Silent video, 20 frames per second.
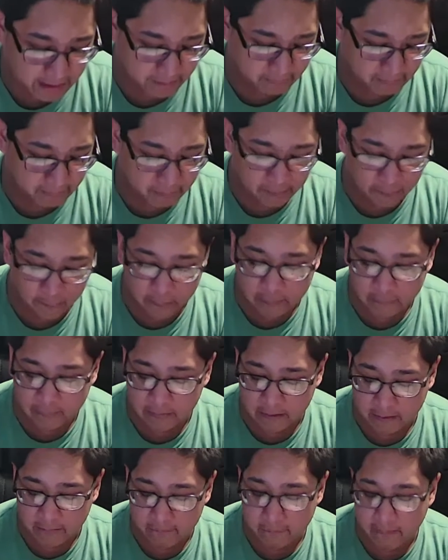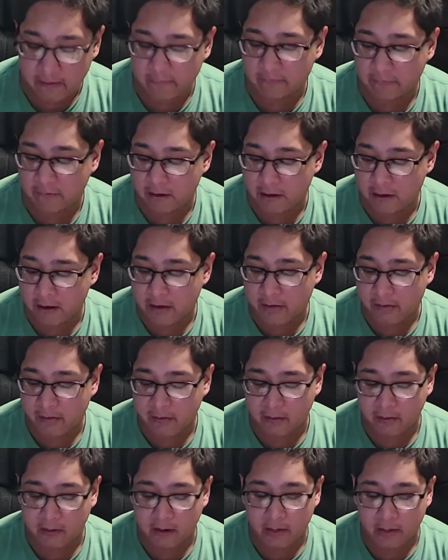December 25th,
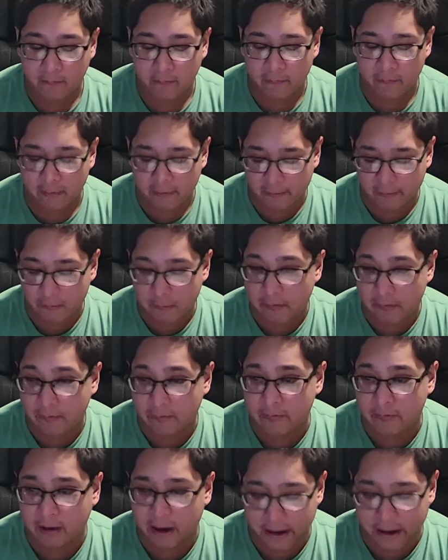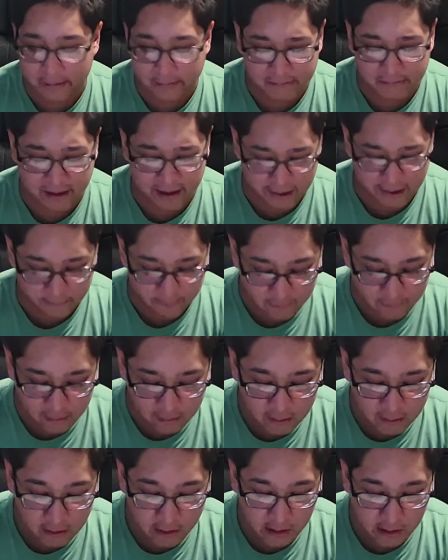is Christmas night game
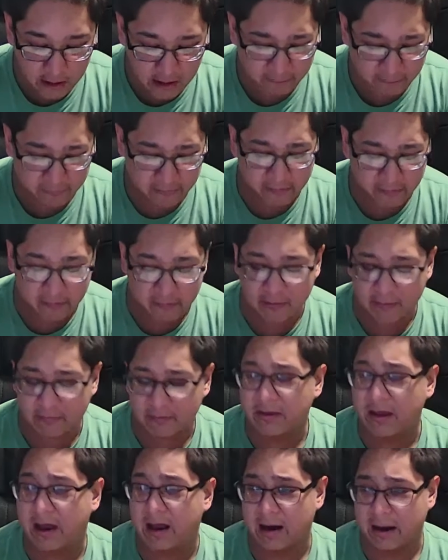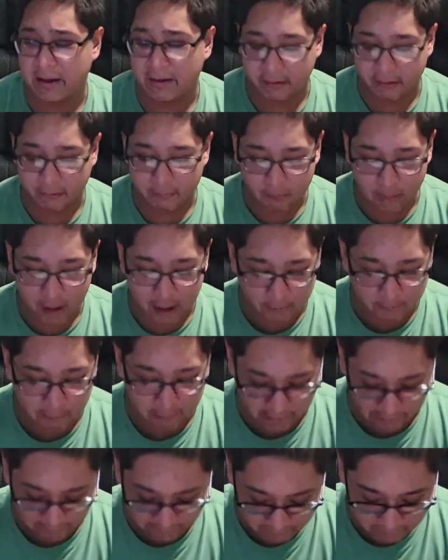against the Dallas
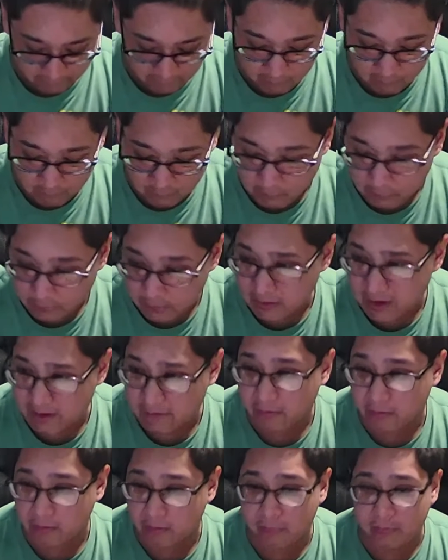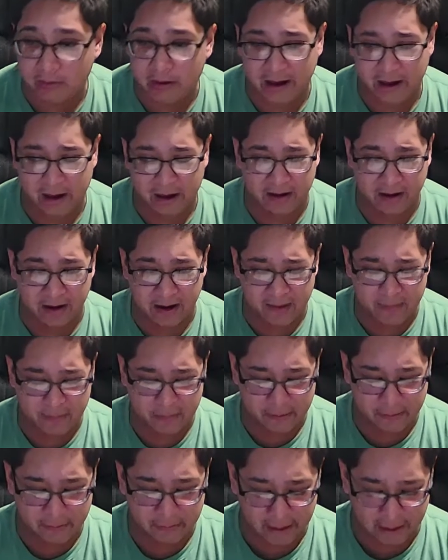Mavericks. It's only on
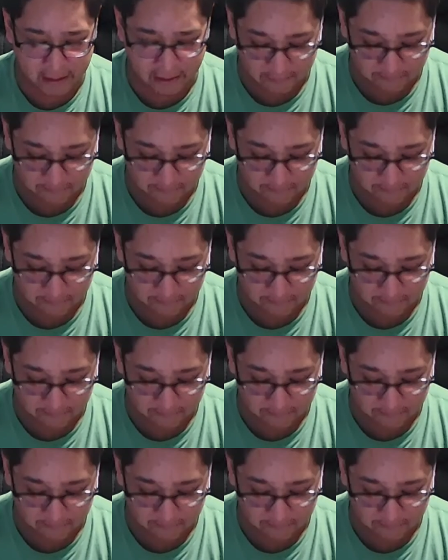ABC.